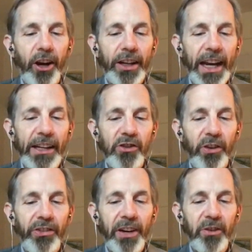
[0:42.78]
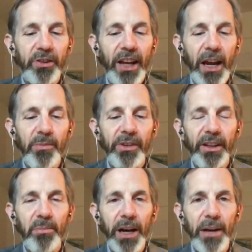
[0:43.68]
to the archangel several
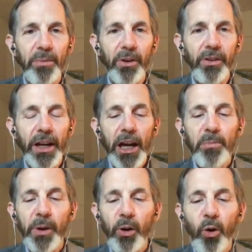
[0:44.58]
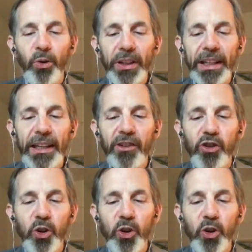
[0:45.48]
times in the Bible, but only in mm-hmm.